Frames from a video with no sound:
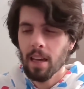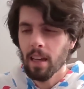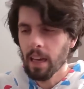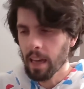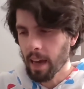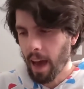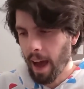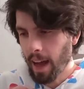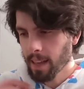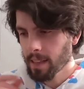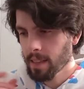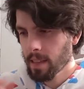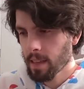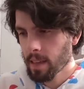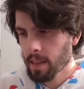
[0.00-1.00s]
It adds
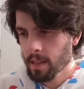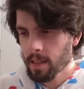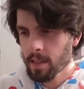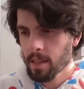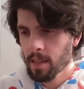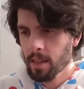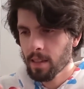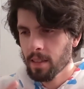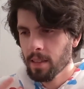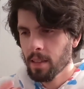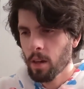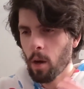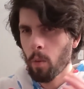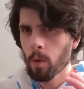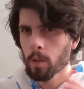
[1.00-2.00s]
this
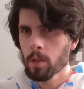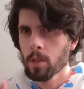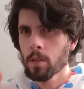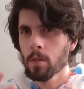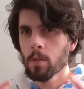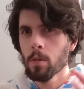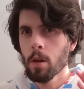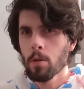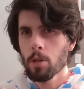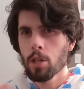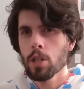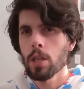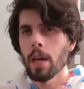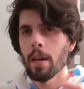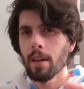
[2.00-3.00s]
almost
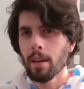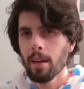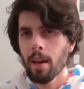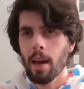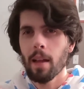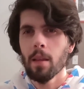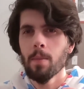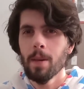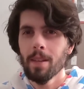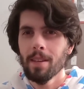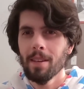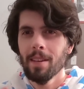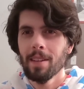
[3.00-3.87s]
pseudo-shedding element